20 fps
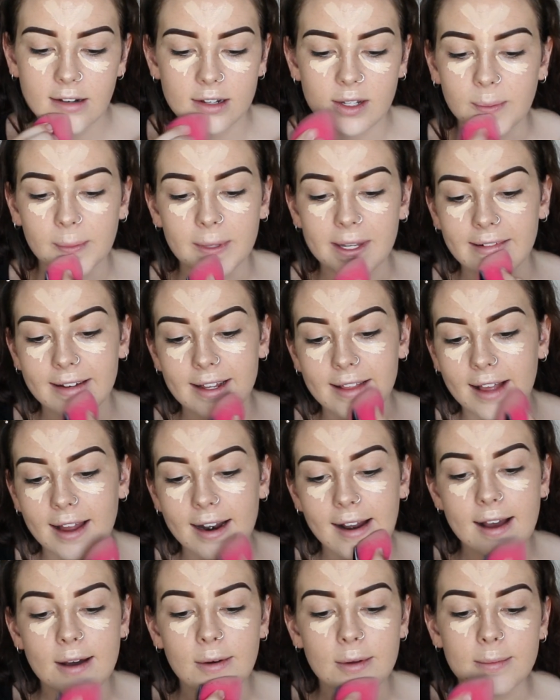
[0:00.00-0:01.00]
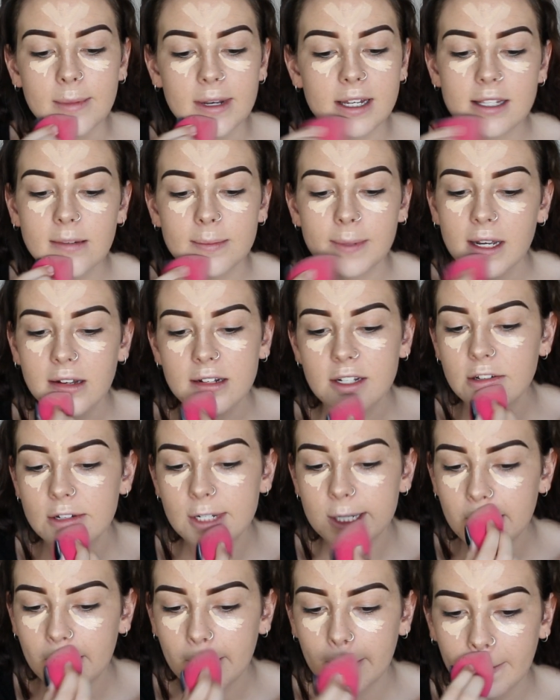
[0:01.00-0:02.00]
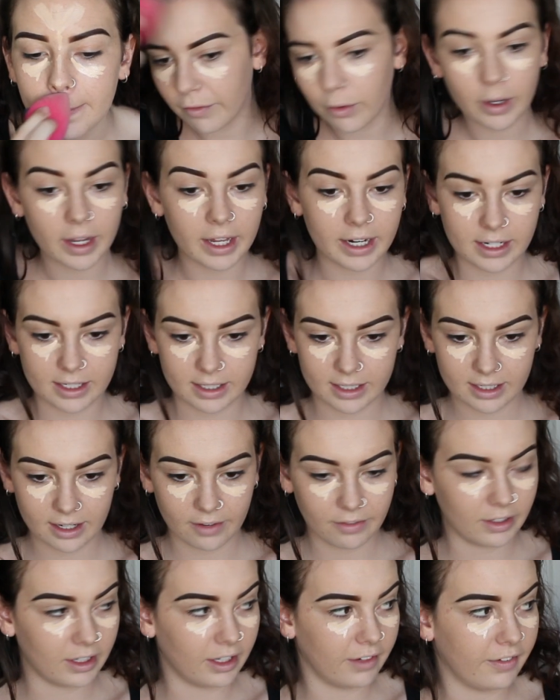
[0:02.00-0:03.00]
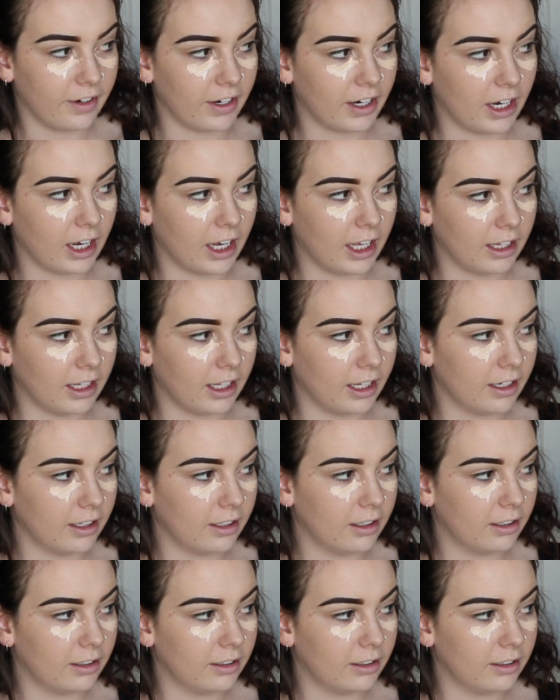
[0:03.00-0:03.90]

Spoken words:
Just blending that out with my sponge. Forehead is definitely very highlighted.